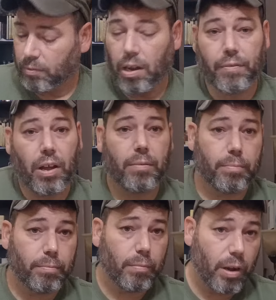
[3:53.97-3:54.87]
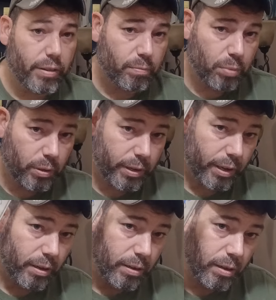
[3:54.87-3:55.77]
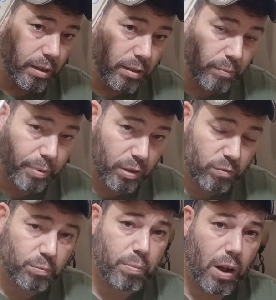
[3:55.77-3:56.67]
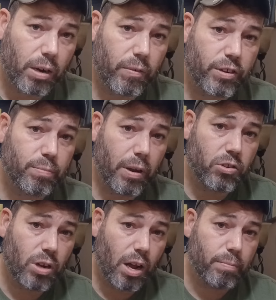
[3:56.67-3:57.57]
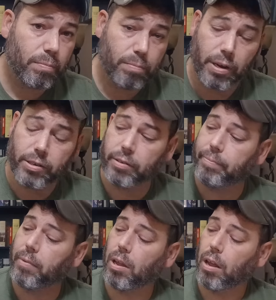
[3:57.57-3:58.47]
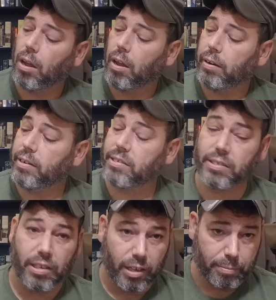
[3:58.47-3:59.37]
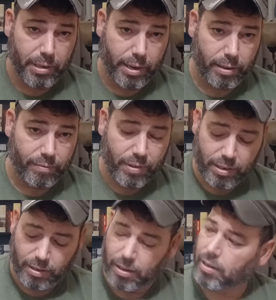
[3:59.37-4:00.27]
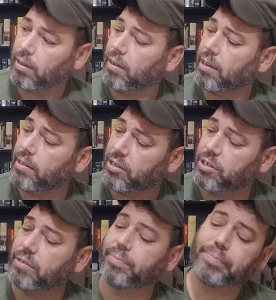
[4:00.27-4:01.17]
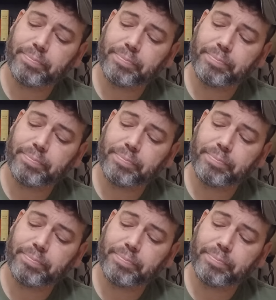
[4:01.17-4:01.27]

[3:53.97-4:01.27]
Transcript: I've gotten my other book in, The Pilgrim Progress by John Bunyan. This is the updated uh, edition.